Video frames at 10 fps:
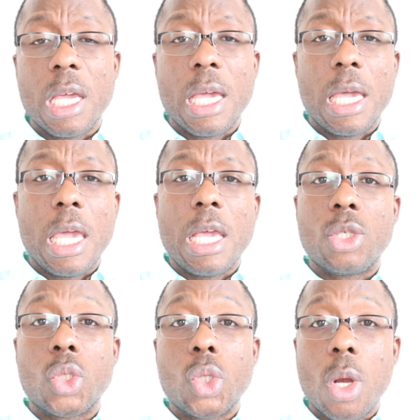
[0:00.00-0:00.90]

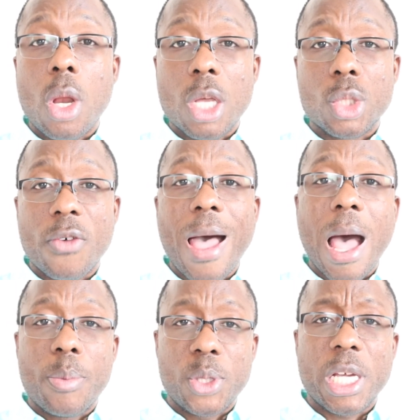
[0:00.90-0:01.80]
is the loss of
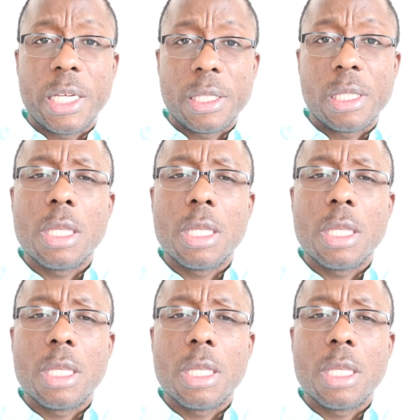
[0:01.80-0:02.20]
appetite.